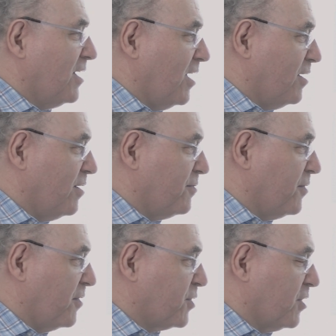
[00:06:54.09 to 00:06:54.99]
uh
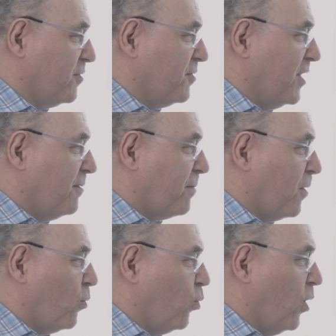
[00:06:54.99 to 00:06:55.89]
of sort of
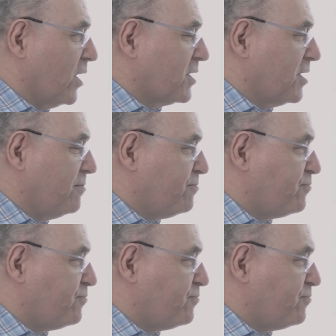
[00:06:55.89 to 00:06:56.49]
what